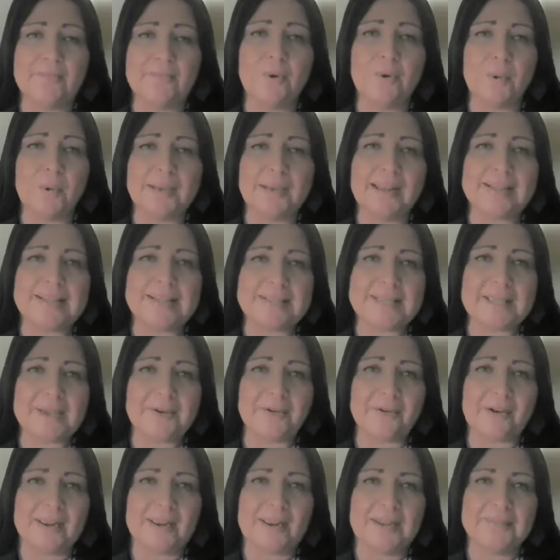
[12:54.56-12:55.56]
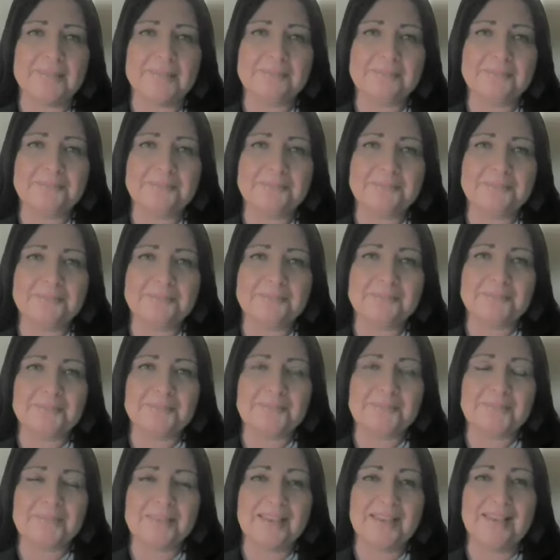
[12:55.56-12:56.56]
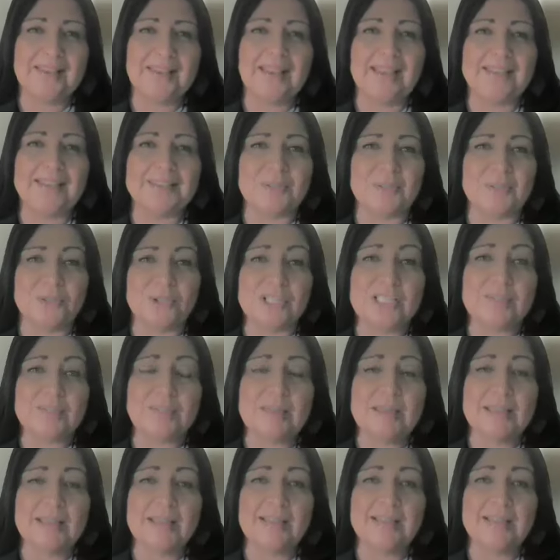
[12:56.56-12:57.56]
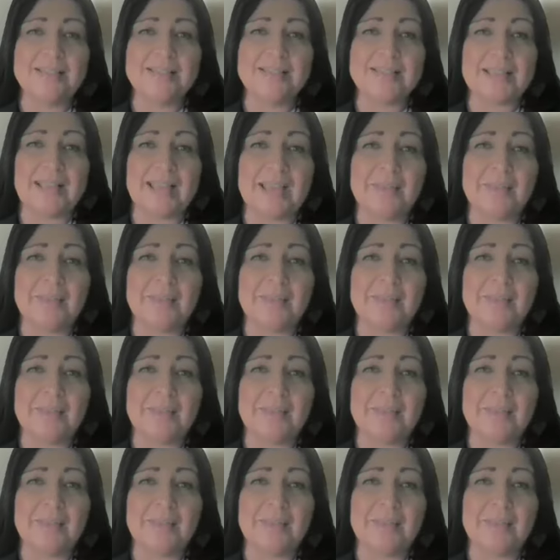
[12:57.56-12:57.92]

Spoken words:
Everyone has that right. And so just because